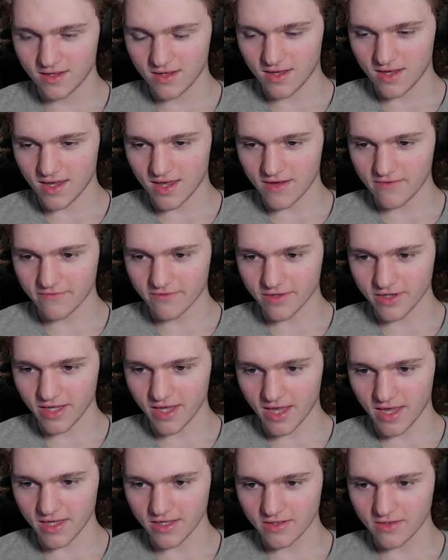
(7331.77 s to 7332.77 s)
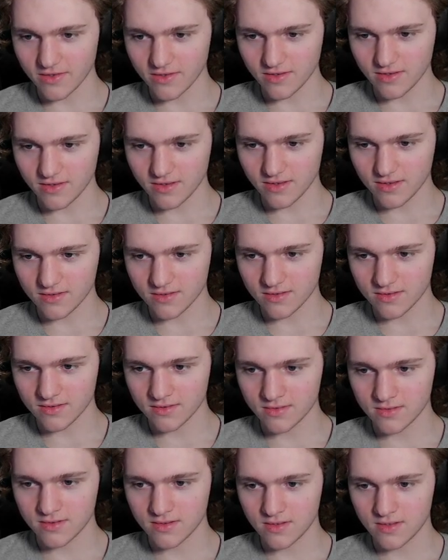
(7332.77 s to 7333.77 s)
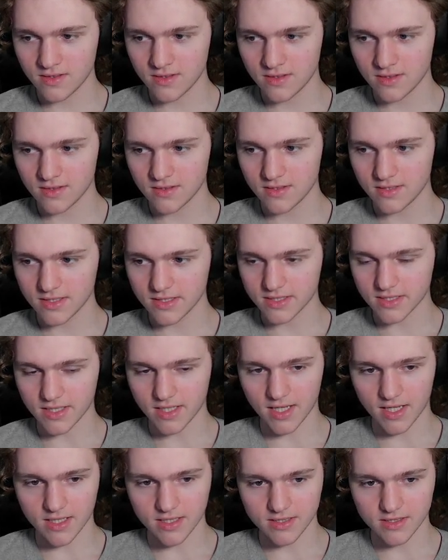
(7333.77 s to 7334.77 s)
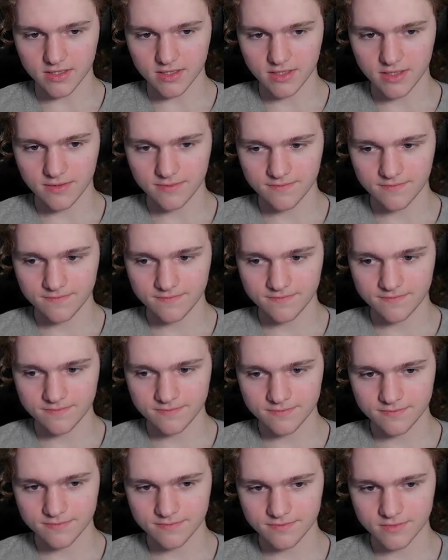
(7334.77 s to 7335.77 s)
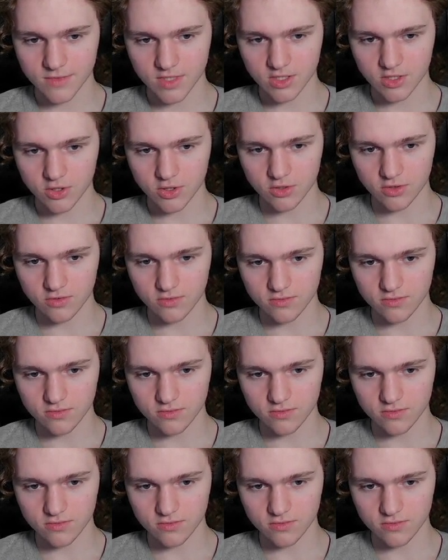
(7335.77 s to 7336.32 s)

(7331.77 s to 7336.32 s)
Every angle needs an edge. It's true,